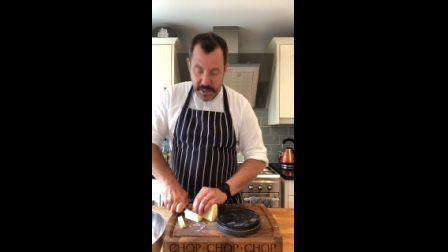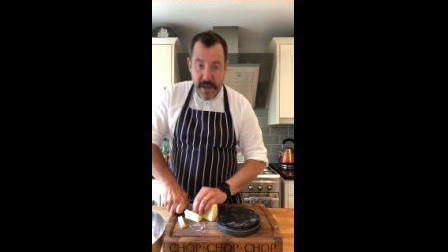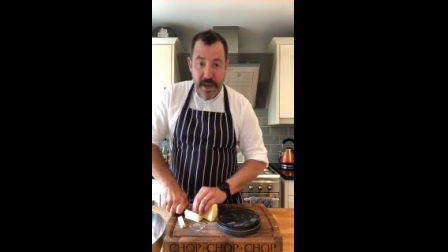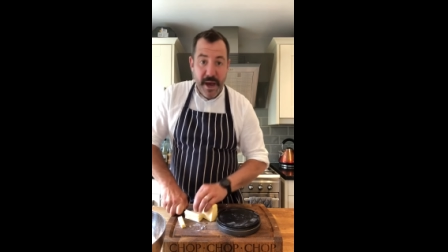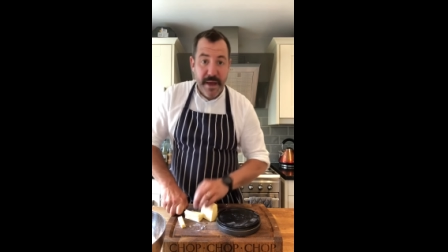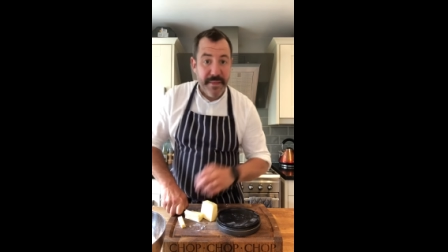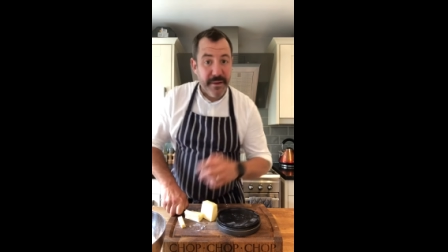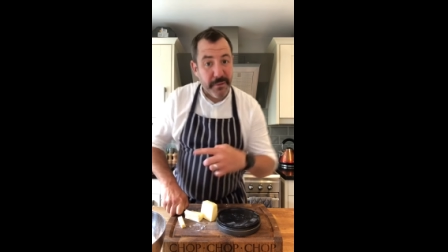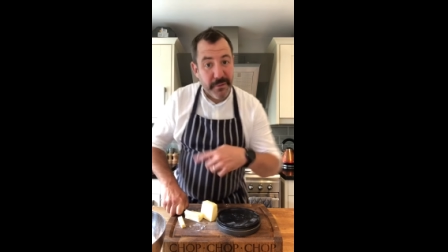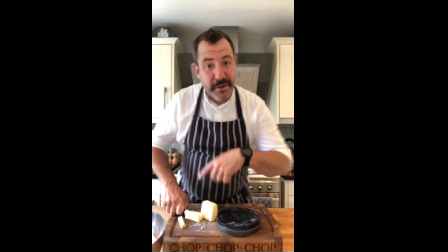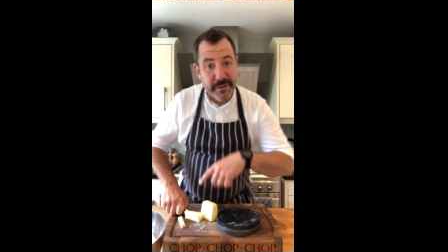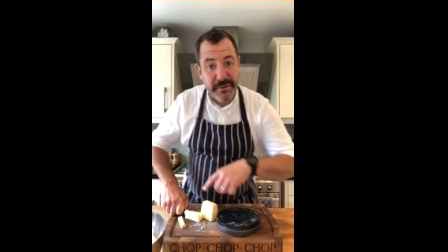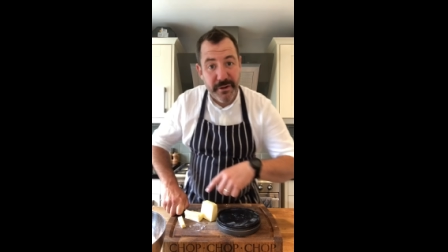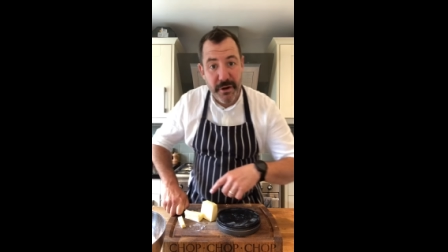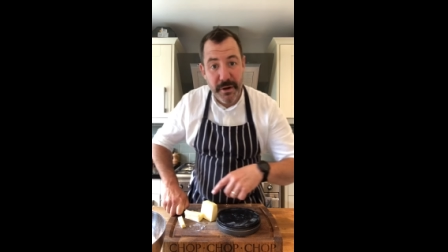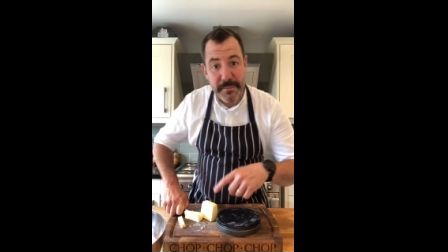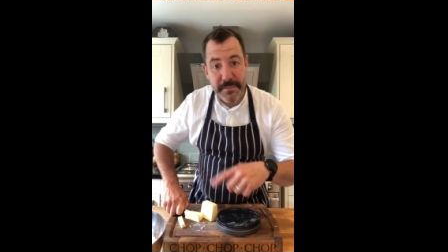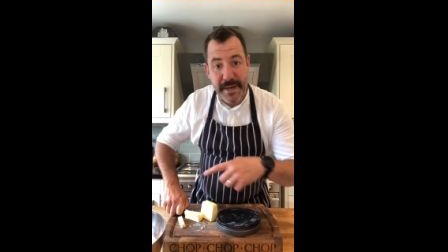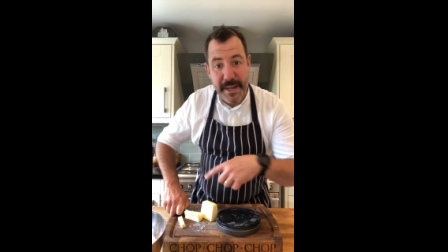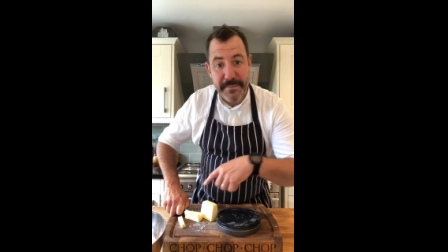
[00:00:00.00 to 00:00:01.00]
and then I'm going to
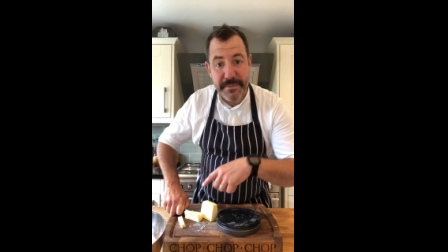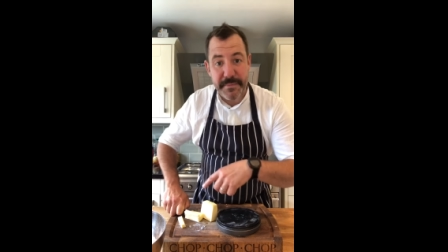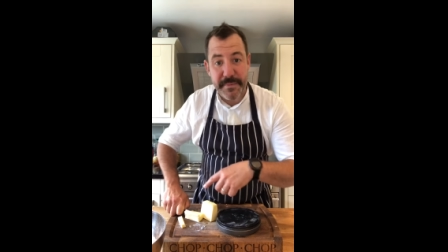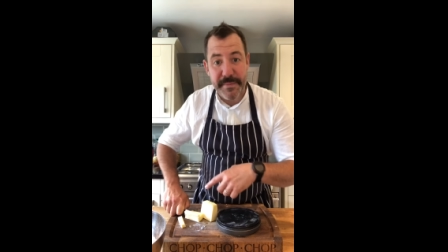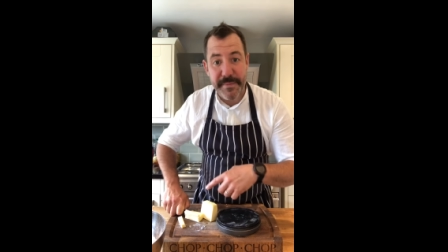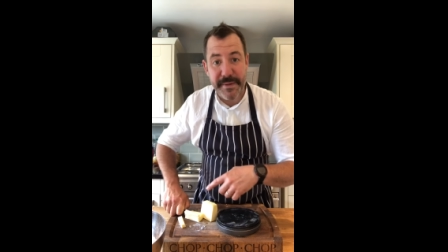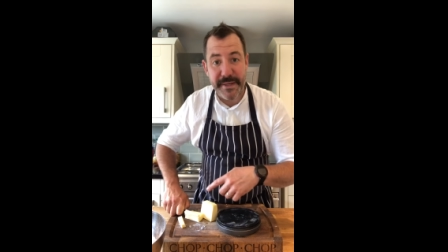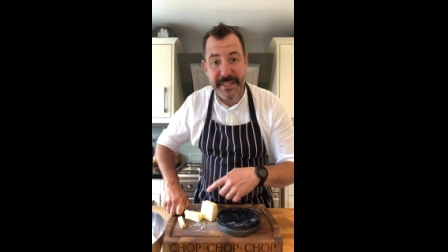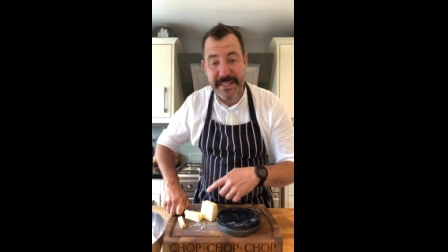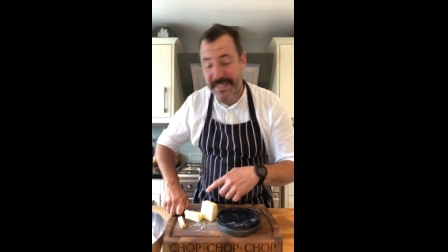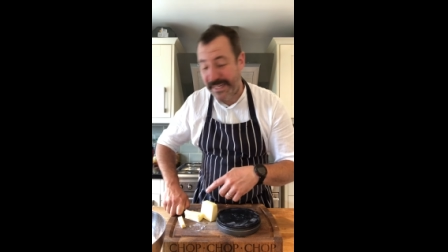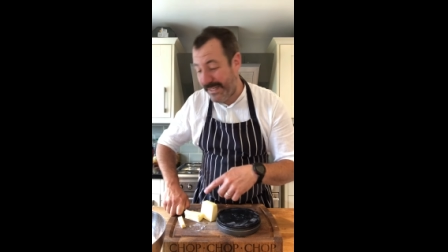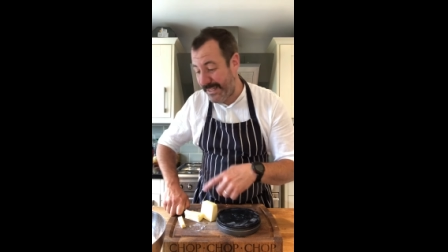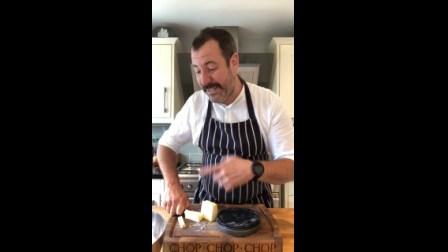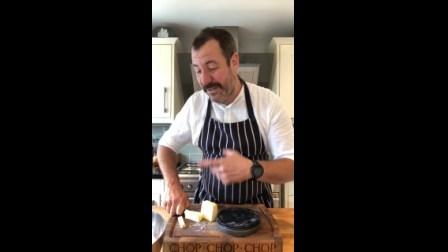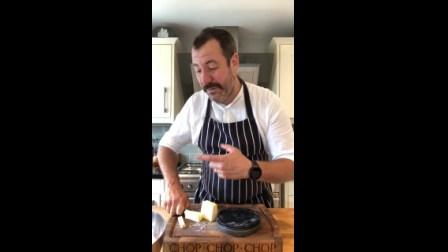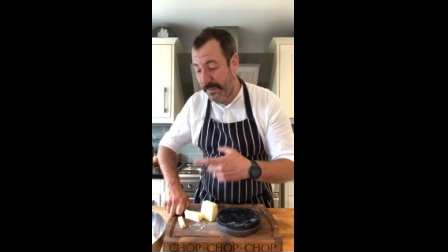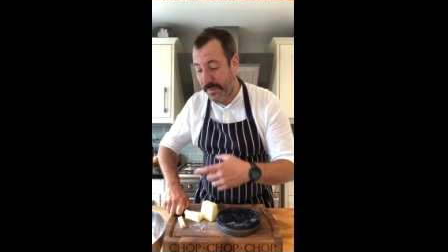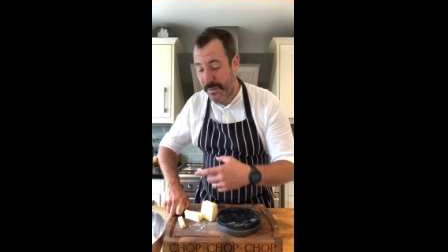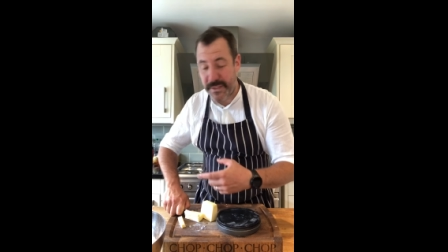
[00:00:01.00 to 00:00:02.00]
time lapse me mixing it because no
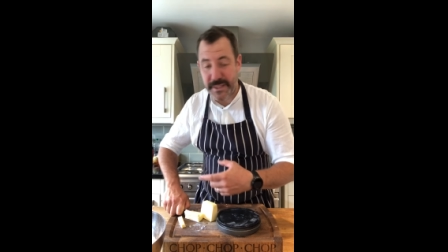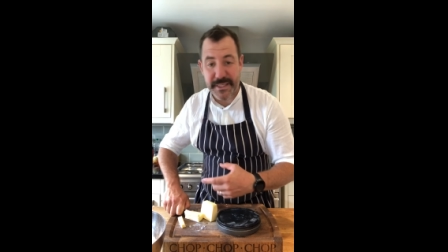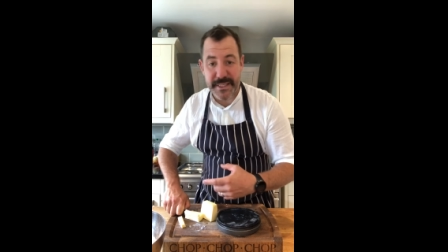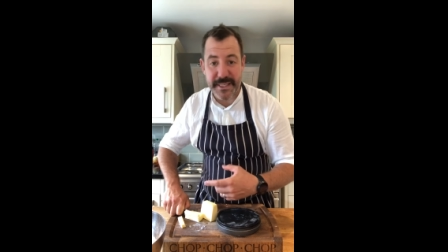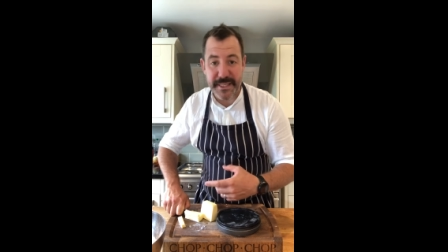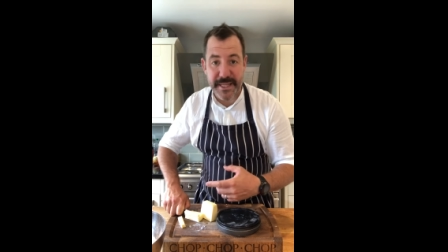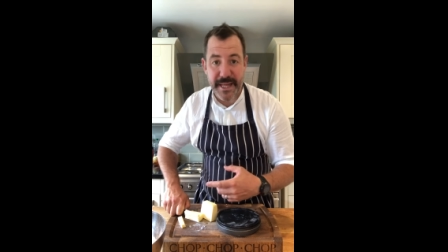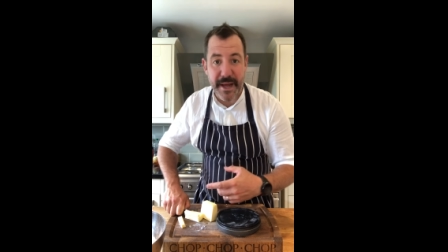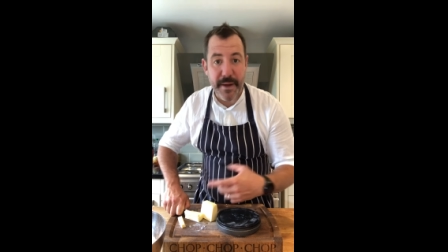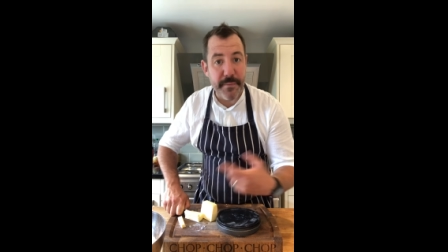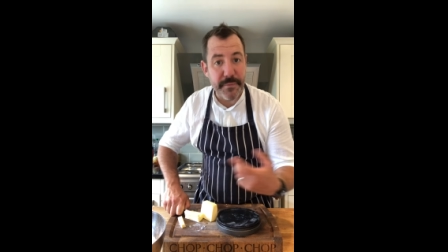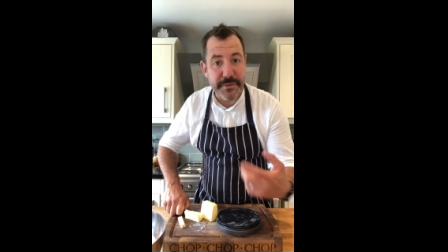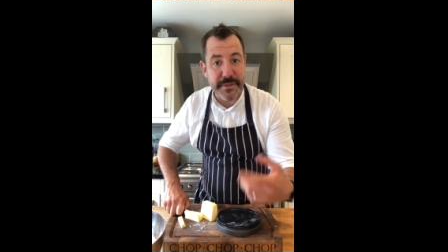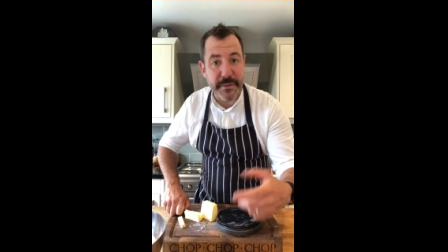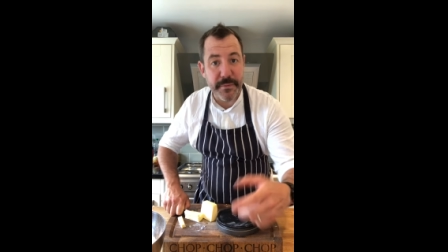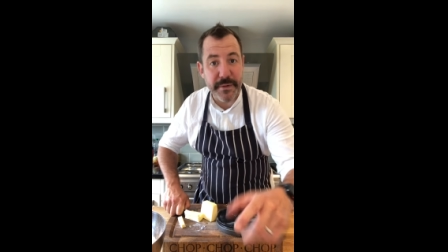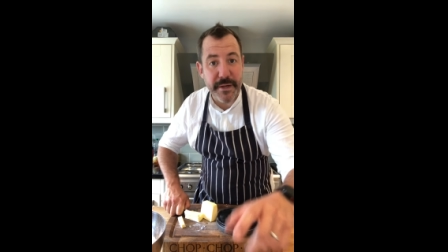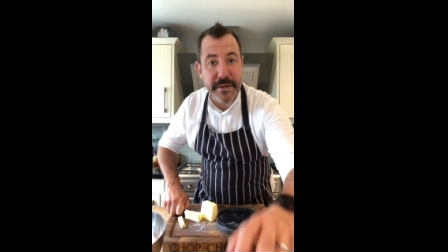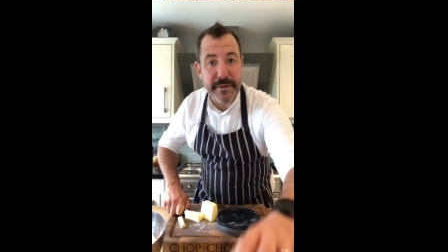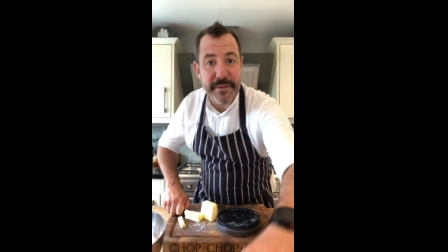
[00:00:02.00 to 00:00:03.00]
one wants to see that, and we'll see what
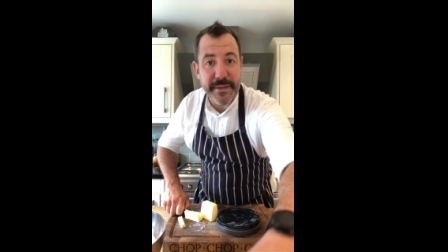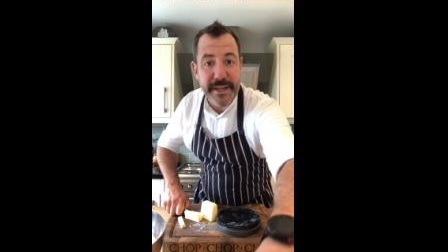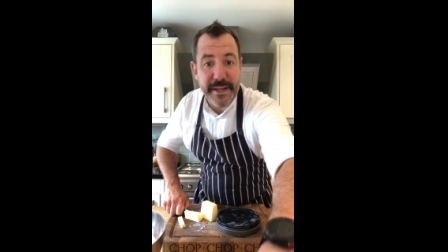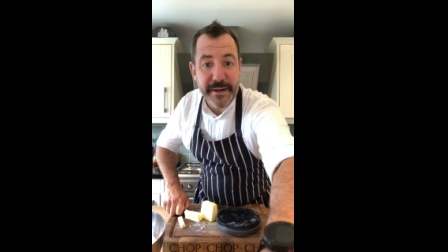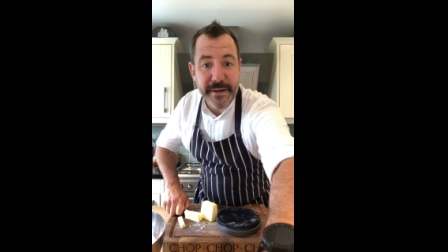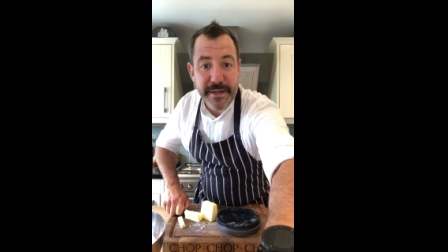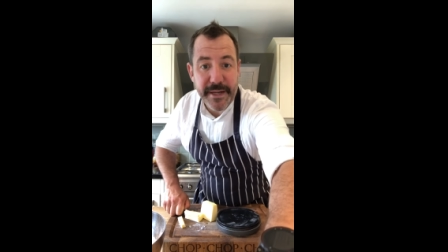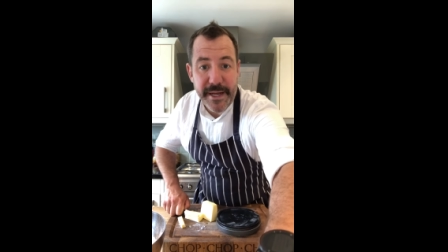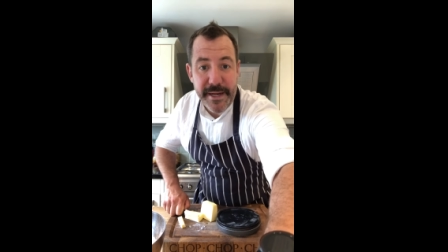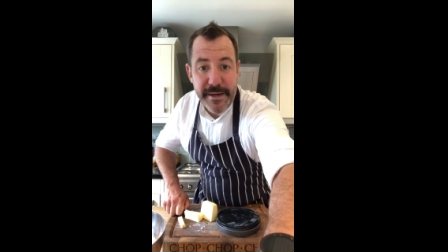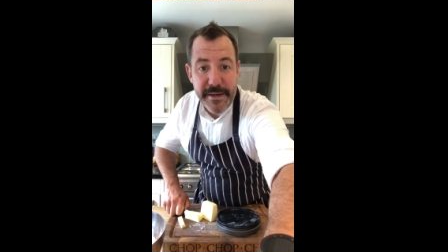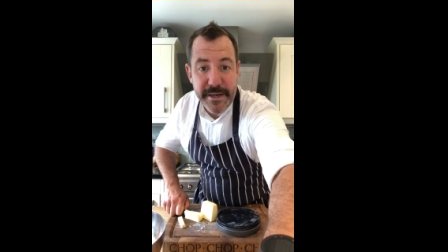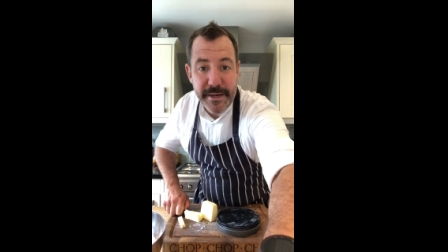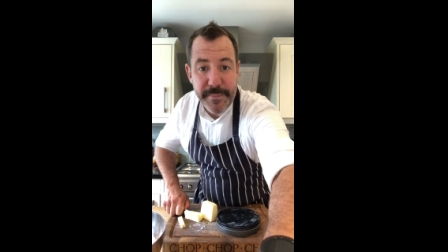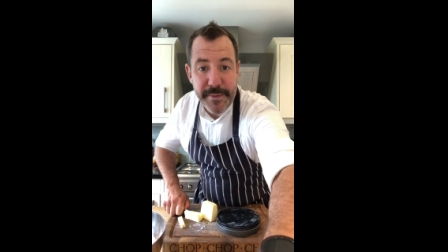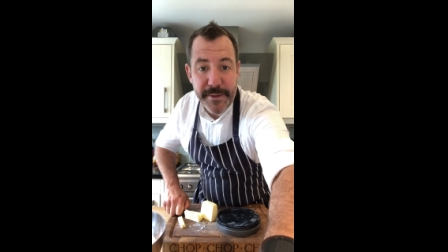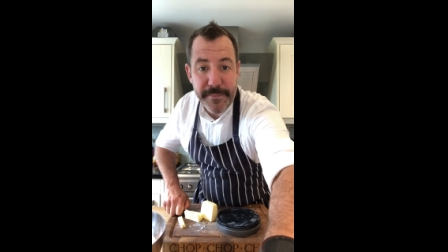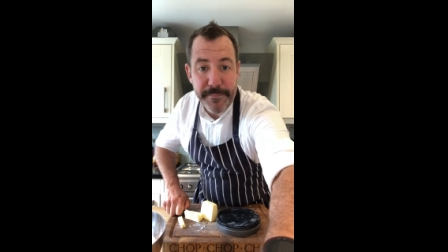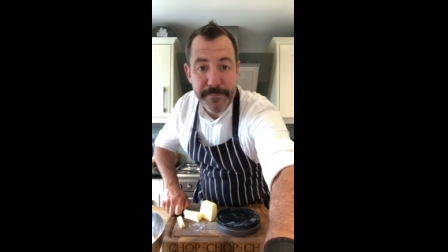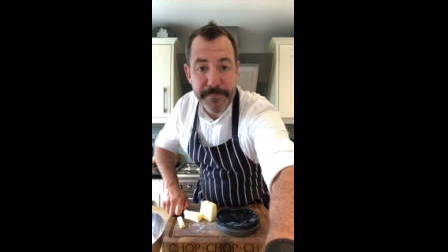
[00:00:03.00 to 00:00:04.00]
that at the end, okay? In a bit.